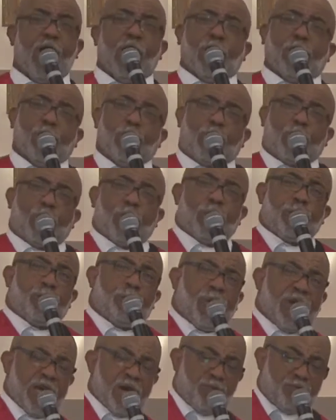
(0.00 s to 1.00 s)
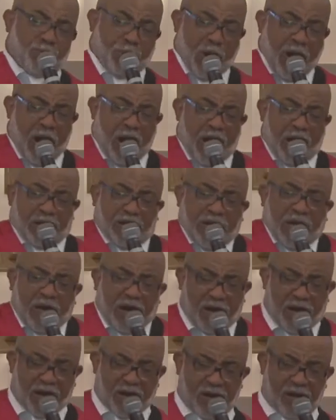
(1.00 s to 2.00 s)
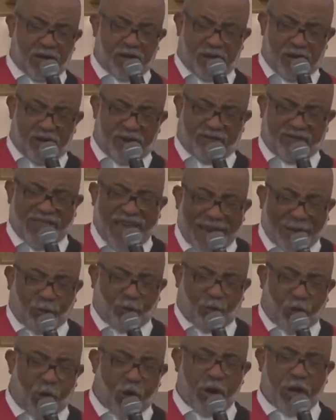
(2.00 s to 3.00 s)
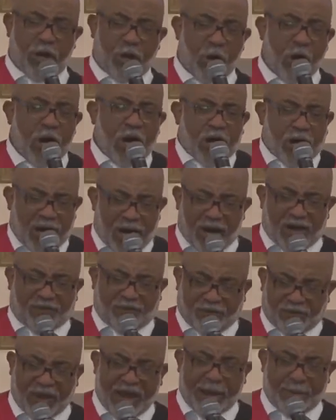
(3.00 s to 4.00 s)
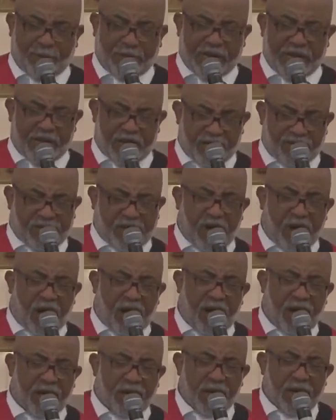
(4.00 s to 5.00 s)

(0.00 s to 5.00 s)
You couldn't be a part uh, uh, of that royal uh, family of God